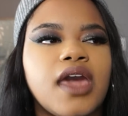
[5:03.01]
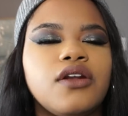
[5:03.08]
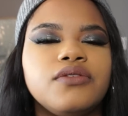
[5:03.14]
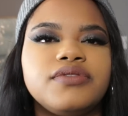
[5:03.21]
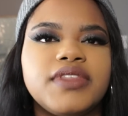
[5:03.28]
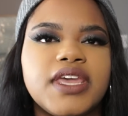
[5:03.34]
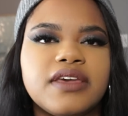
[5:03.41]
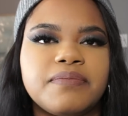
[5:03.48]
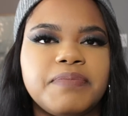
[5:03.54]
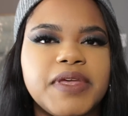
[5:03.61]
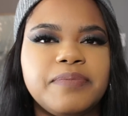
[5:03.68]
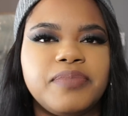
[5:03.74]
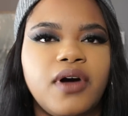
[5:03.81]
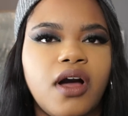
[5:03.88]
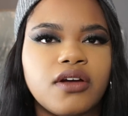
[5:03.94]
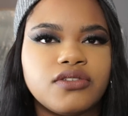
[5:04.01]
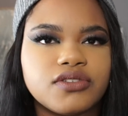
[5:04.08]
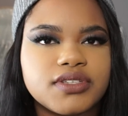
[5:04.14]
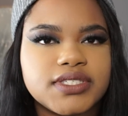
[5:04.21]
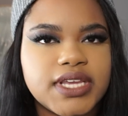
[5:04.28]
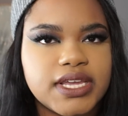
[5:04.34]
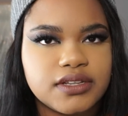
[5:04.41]
don't think people
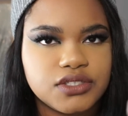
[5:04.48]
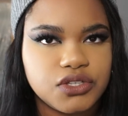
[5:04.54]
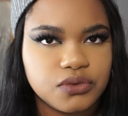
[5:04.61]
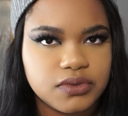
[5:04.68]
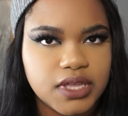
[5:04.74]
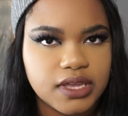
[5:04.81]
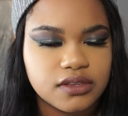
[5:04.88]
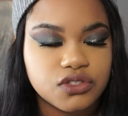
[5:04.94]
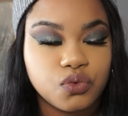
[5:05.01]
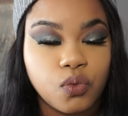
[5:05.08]
understand two things.